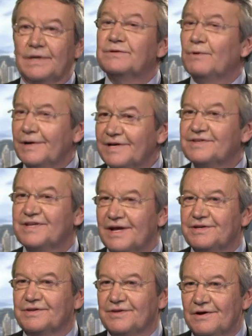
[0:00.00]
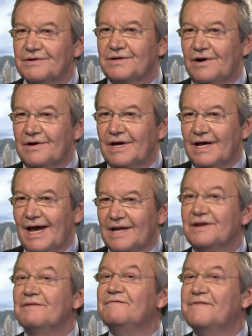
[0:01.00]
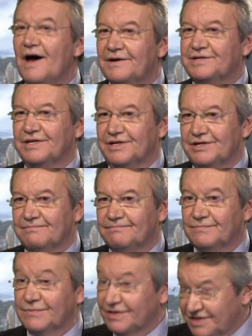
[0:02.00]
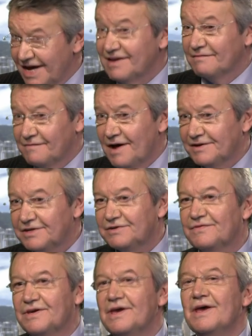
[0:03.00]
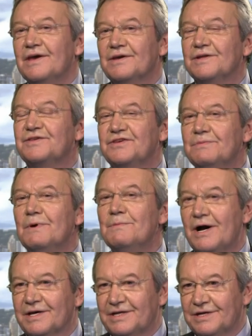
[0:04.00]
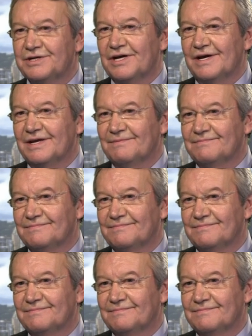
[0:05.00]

But to what extent is Hong Kong at an advantage to take advantage of the consumer market in China?